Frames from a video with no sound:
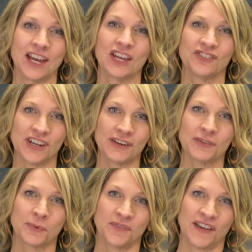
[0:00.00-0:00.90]
Sherri's
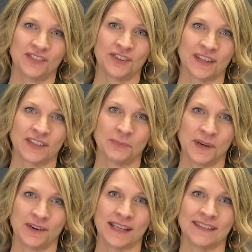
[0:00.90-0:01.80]
professional
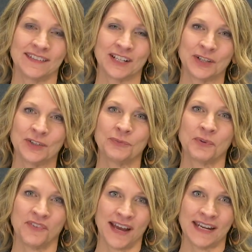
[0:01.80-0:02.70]
experience includes
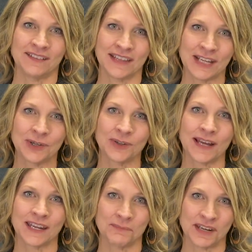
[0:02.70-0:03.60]
providing legal
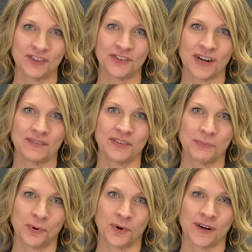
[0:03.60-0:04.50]
and administrative
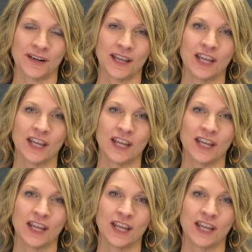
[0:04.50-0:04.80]
support